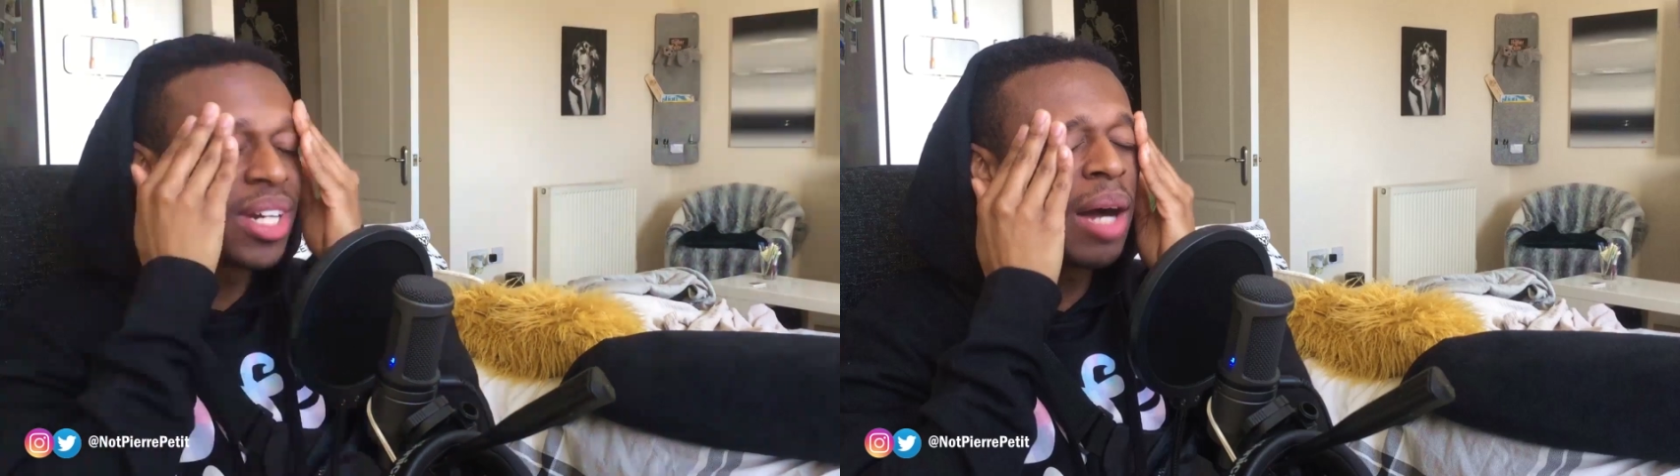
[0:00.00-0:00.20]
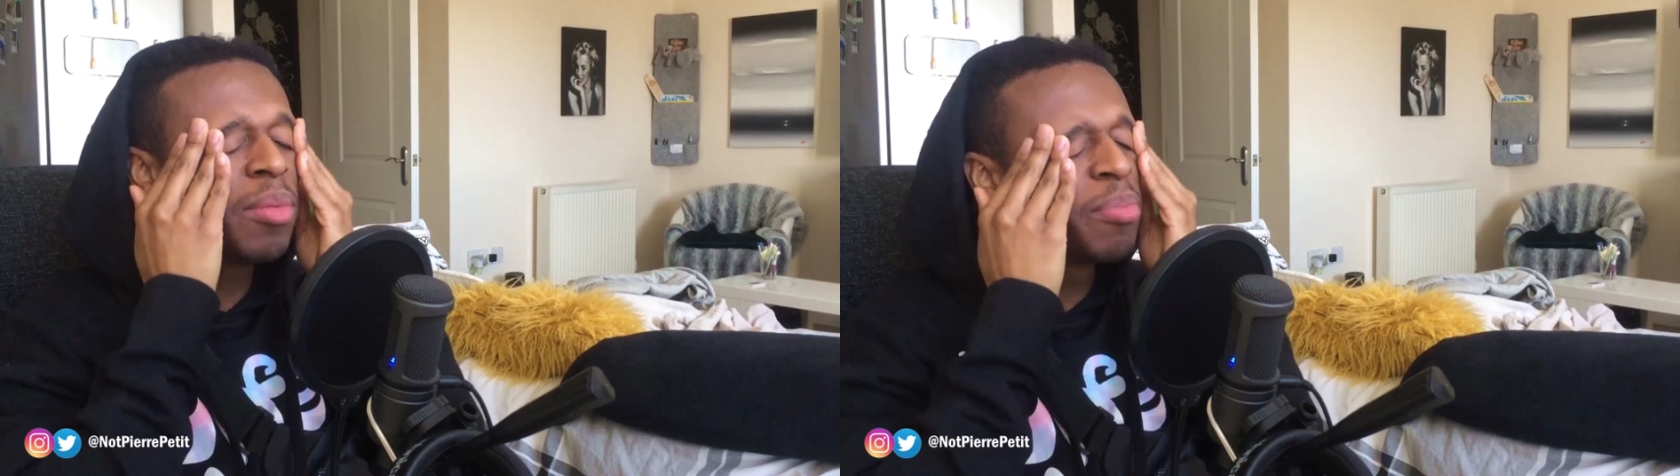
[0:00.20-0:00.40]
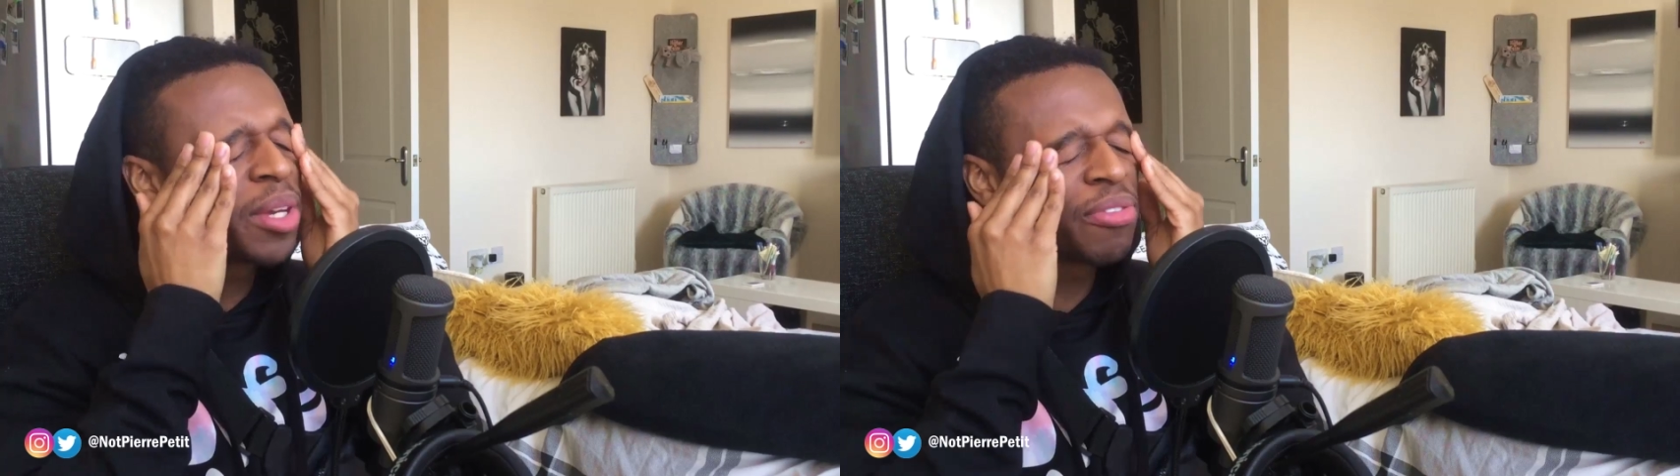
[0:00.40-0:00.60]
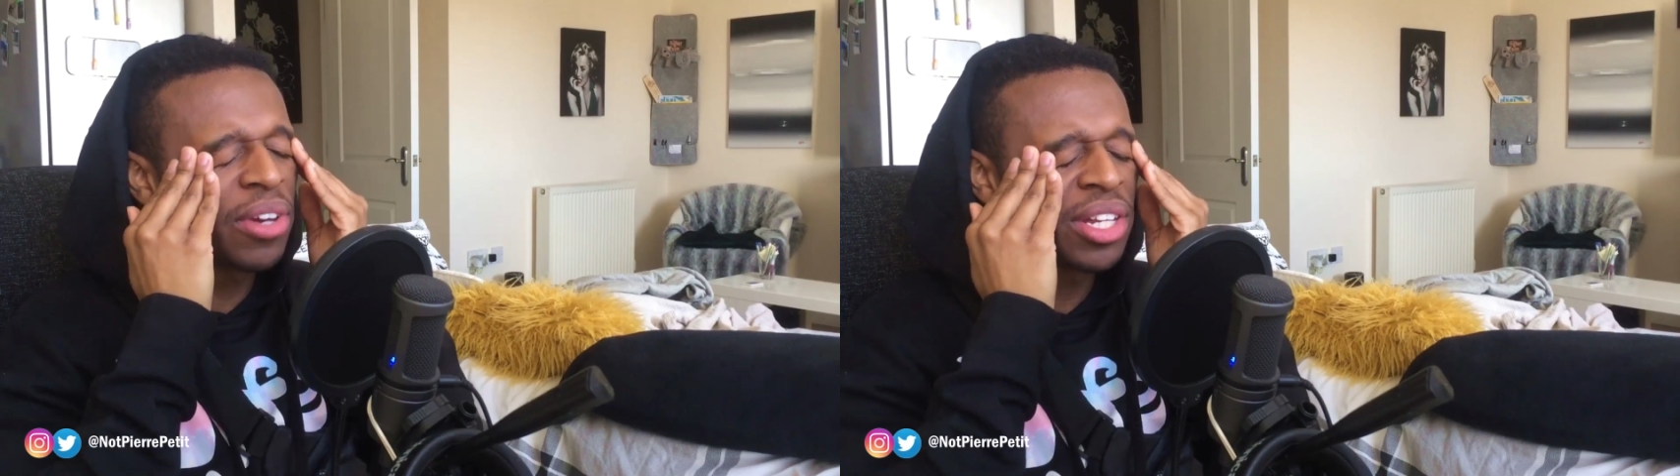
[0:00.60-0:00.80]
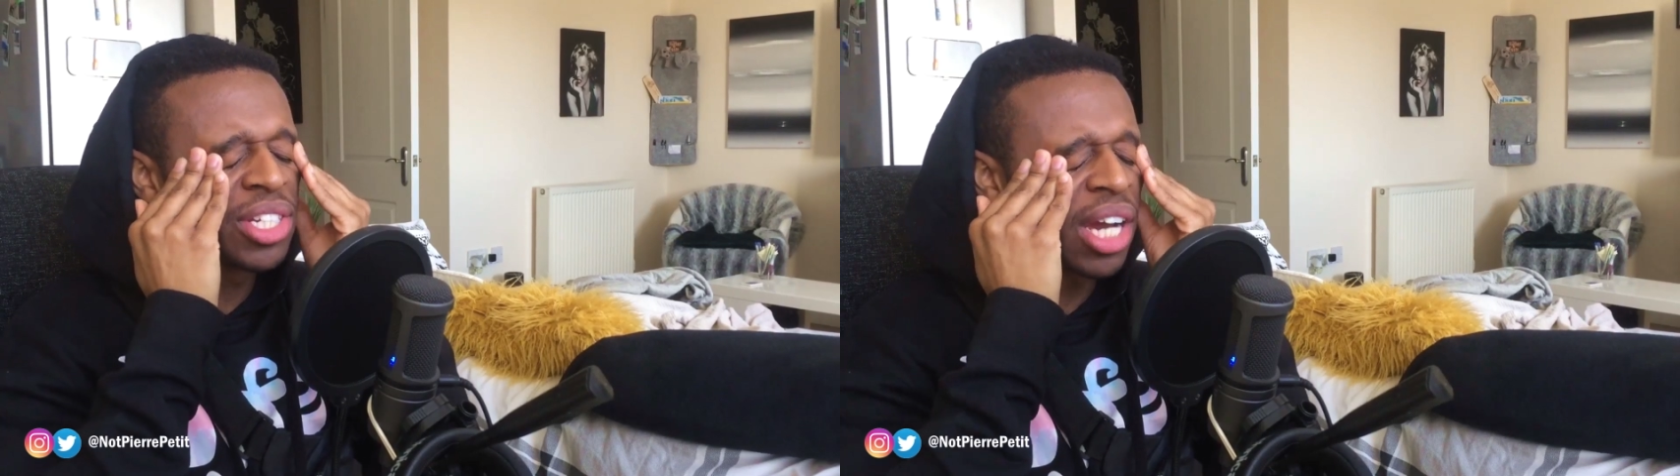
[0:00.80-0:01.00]
I'm a big
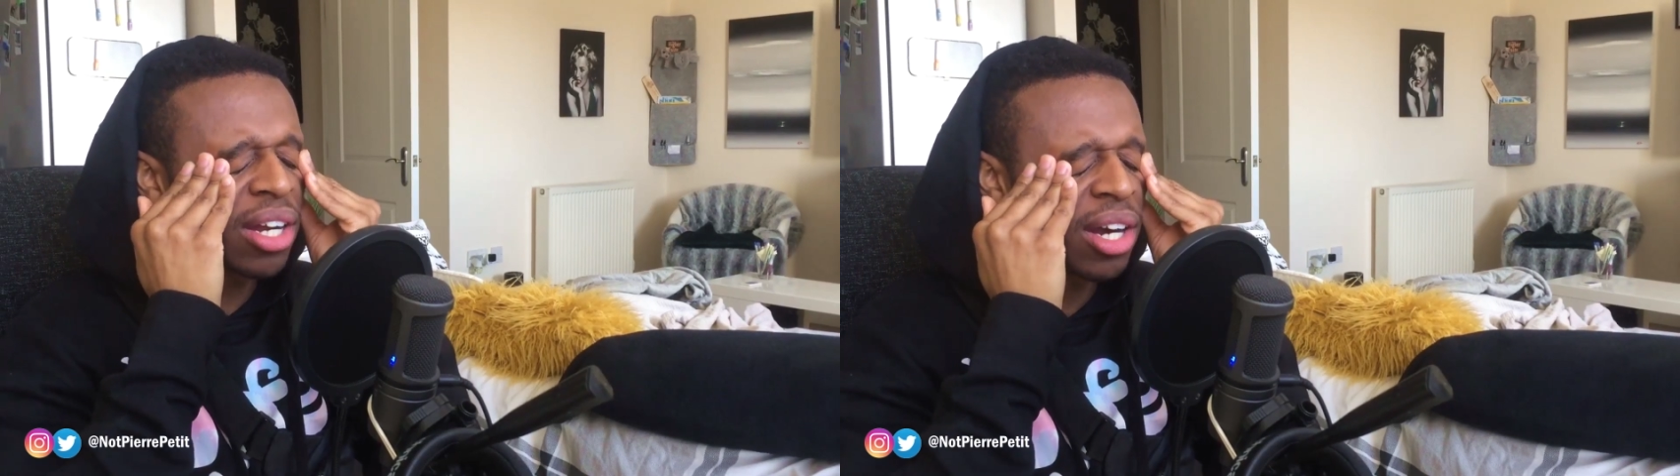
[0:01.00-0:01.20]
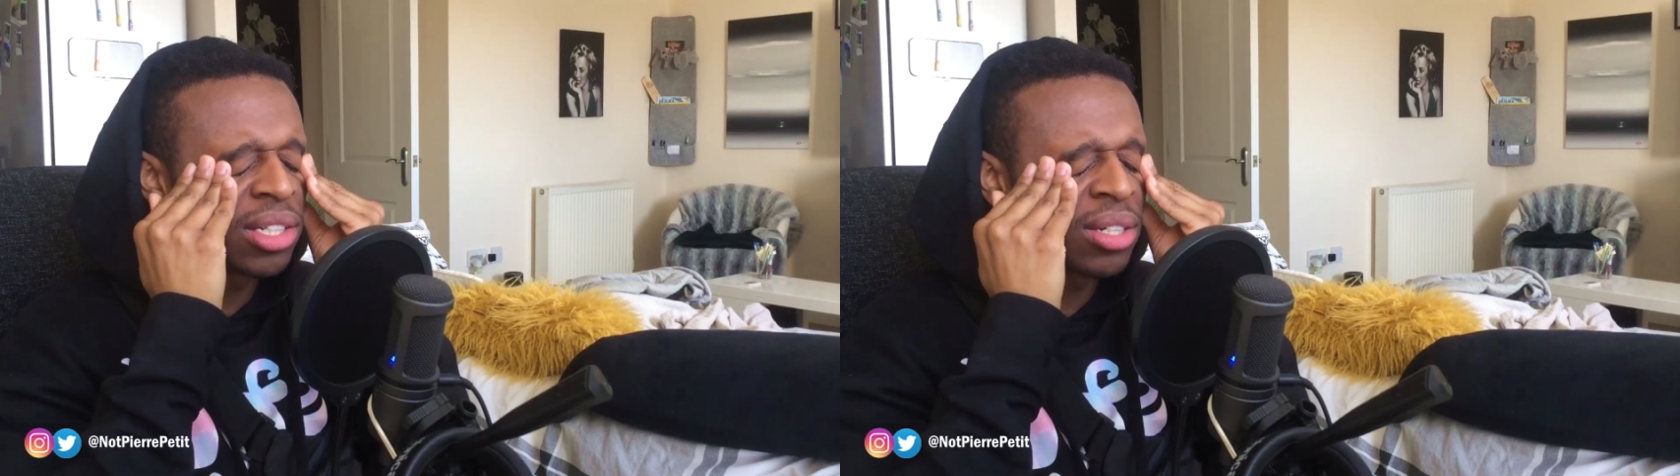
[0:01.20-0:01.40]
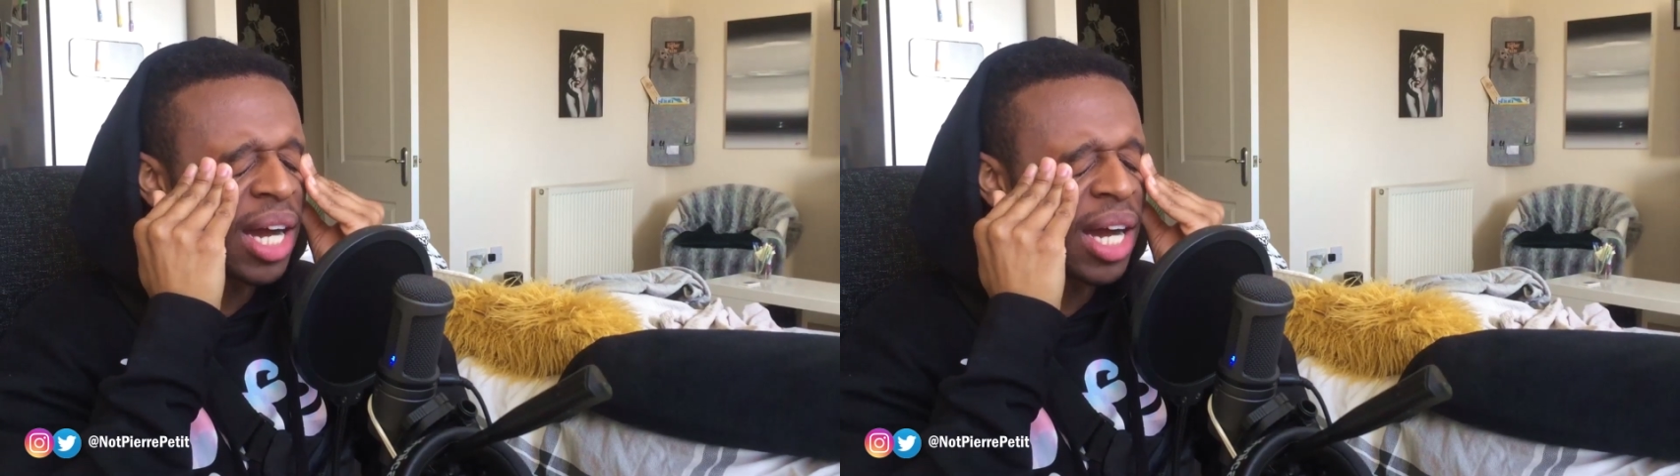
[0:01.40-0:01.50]
fan of Jack Harlow.